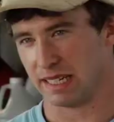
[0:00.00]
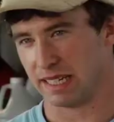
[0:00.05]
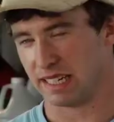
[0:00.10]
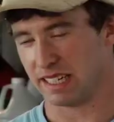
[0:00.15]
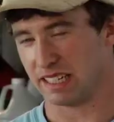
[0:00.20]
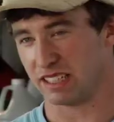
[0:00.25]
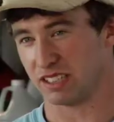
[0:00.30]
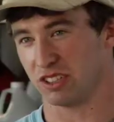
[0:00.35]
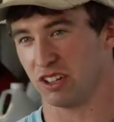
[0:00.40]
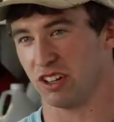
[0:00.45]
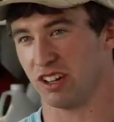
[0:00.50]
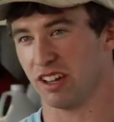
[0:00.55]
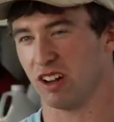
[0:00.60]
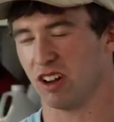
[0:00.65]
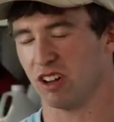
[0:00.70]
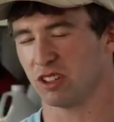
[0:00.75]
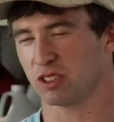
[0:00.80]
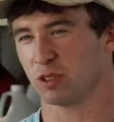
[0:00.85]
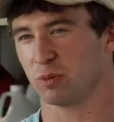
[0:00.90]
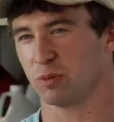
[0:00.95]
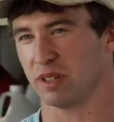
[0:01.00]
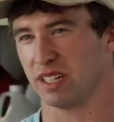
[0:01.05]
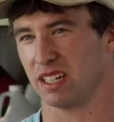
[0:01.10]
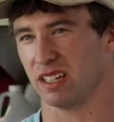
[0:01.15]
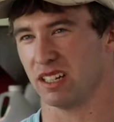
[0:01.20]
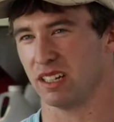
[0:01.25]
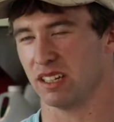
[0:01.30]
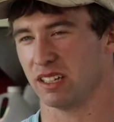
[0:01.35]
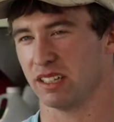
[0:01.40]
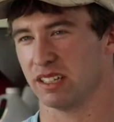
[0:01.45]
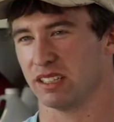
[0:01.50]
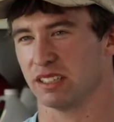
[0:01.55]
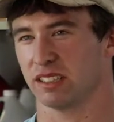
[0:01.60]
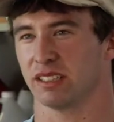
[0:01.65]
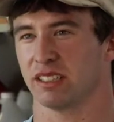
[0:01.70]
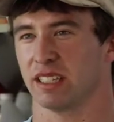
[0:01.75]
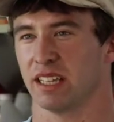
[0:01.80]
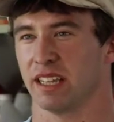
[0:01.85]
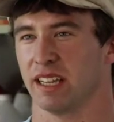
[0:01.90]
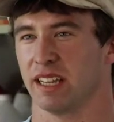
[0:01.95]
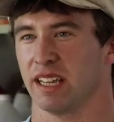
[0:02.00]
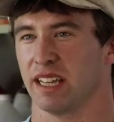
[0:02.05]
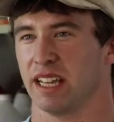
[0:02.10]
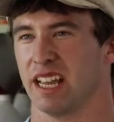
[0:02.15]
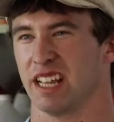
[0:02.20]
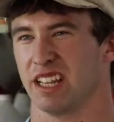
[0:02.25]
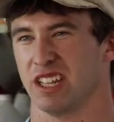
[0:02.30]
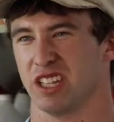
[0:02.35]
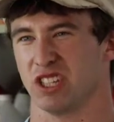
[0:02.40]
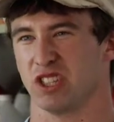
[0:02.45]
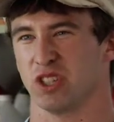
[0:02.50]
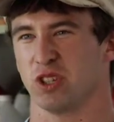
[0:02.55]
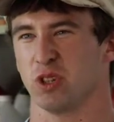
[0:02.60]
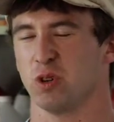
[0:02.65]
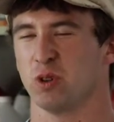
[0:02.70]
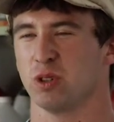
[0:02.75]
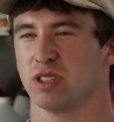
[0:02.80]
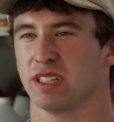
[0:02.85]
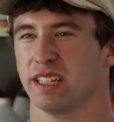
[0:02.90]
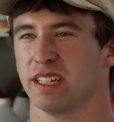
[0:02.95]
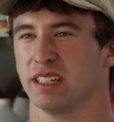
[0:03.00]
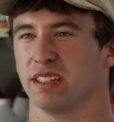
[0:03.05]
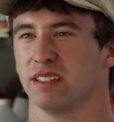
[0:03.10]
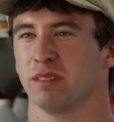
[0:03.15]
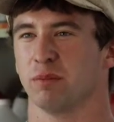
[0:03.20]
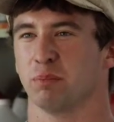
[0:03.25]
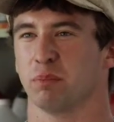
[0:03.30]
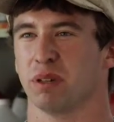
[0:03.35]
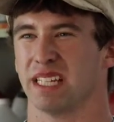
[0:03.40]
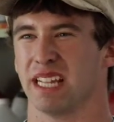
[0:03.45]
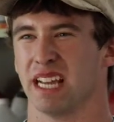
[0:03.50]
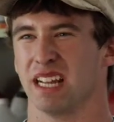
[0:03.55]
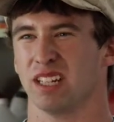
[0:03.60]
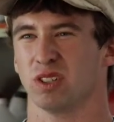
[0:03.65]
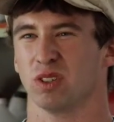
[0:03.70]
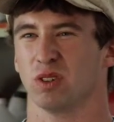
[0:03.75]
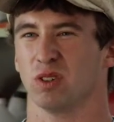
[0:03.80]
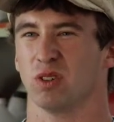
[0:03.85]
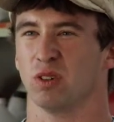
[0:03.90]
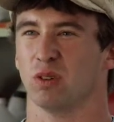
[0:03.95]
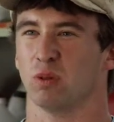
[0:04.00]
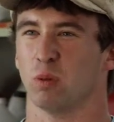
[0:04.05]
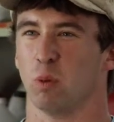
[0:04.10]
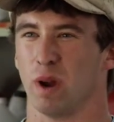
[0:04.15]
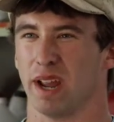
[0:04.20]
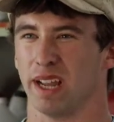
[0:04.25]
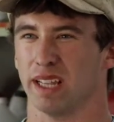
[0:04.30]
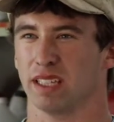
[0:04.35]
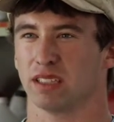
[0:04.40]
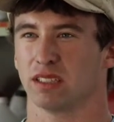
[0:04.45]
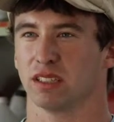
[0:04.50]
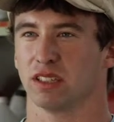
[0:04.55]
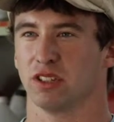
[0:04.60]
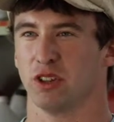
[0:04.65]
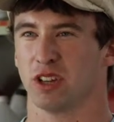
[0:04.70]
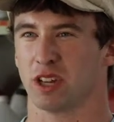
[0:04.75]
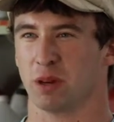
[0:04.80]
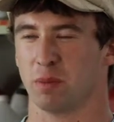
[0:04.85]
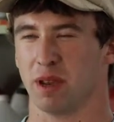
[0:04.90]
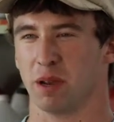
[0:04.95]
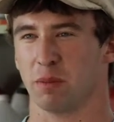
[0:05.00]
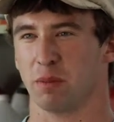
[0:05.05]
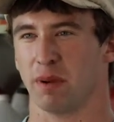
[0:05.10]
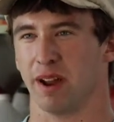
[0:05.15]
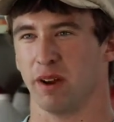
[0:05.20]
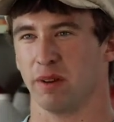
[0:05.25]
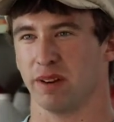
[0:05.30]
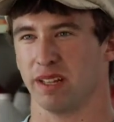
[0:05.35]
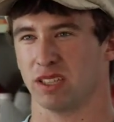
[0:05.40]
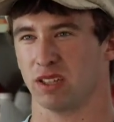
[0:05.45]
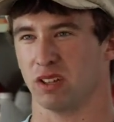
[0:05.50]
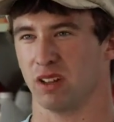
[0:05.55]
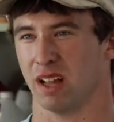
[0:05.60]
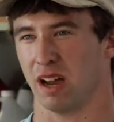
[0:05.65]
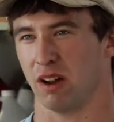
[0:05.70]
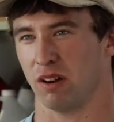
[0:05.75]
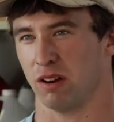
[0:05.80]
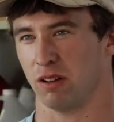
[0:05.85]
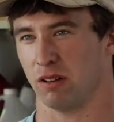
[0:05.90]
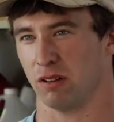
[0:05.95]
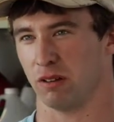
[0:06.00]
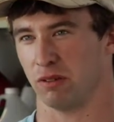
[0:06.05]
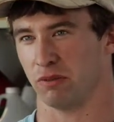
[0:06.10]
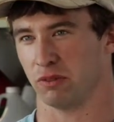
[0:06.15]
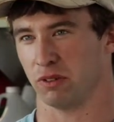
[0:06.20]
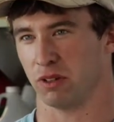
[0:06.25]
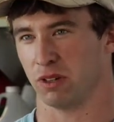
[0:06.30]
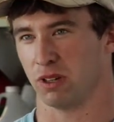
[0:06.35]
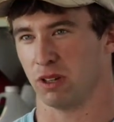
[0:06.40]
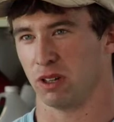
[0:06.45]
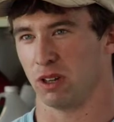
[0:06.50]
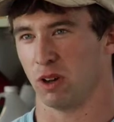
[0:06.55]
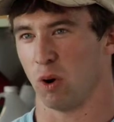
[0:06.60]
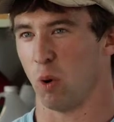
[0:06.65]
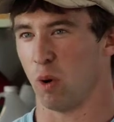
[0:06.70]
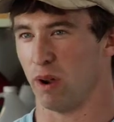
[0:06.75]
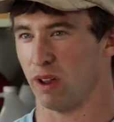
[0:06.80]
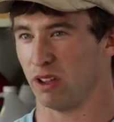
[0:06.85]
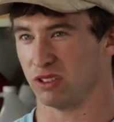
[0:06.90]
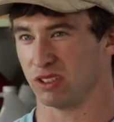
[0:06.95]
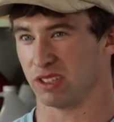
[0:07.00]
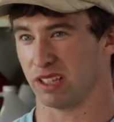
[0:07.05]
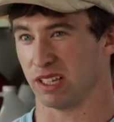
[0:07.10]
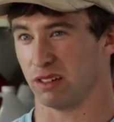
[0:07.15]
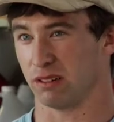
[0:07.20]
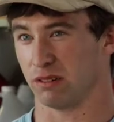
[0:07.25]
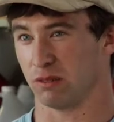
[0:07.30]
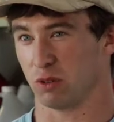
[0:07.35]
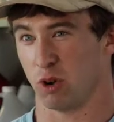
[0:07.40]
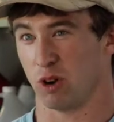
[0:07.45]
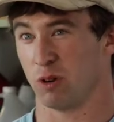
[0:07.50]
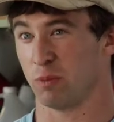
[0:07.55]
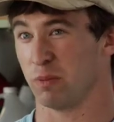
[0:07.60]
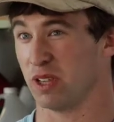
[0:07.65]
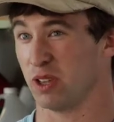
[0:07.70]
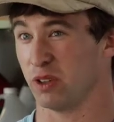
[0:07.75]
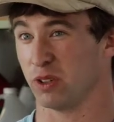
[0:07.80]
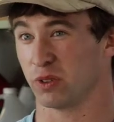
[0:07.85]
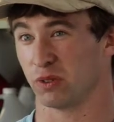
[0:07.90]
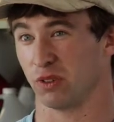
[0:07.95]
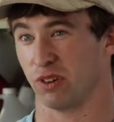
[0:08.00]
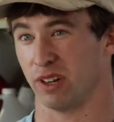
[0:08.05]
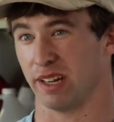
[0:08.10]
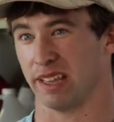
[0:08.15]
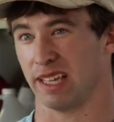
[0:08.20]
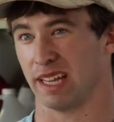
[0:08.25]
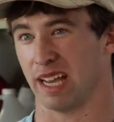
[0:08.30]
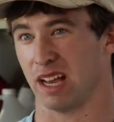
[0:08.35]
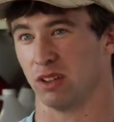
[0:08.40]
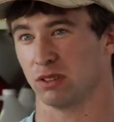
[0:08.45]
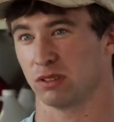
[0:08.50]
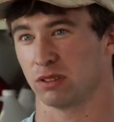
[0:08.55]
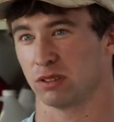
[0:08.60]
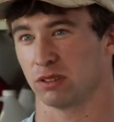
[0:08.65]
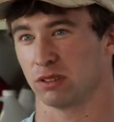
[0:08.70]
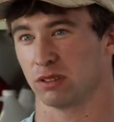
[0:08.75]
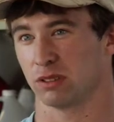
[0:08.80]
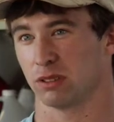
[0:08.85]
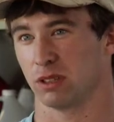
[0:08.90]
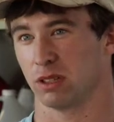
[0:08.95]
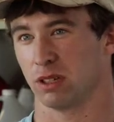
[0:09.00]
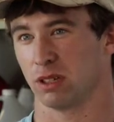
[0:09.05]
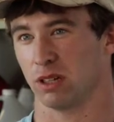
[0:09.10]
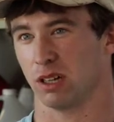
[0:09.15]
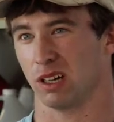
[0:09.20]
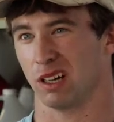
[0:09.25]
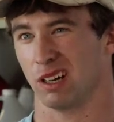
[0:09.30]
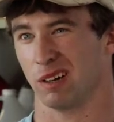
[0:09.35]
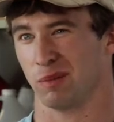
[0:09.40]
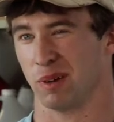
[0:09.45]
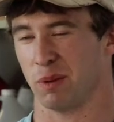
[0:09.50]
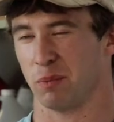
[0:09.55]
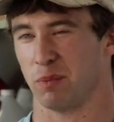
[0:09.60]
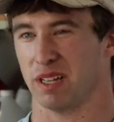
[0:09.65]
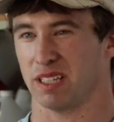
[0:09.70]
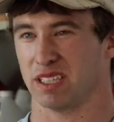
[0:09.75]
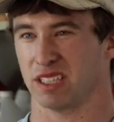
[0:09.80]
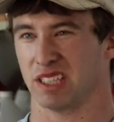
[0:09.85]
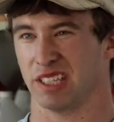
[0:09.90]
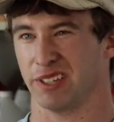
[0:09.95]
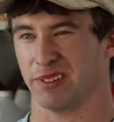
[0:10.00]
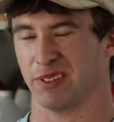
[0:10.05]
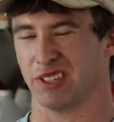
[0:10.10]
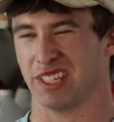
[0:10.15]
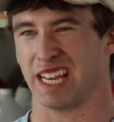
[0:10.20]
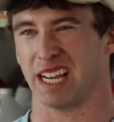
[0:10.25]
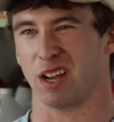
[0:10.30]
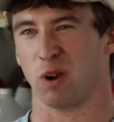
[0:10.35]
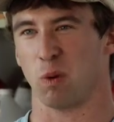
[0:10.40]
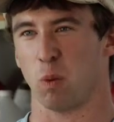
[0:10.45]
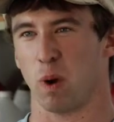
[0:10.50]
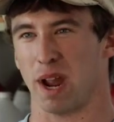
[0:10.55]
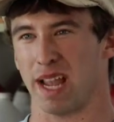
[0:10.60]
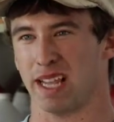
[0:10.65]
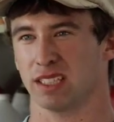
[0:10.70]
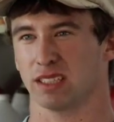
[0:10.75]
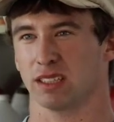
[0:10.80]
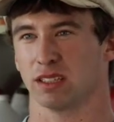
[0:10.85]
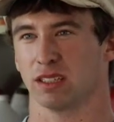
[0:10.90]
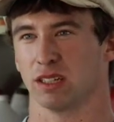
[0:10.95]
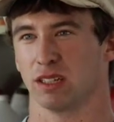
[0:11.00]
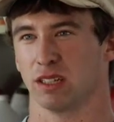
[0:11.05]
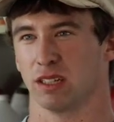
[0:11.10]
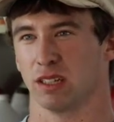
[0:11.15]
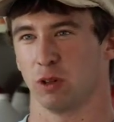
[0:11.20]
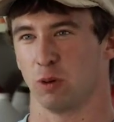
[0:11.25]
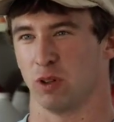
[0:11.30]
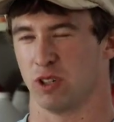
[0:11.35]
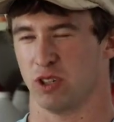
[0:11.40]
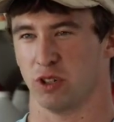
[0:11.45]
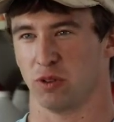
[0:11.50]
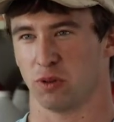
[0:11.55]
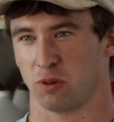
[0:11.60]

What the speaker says: It is good also because it's using potential waste. You can make biodiesel out of oils that couldn't be used for anything else. And basically, if you take a waste, which you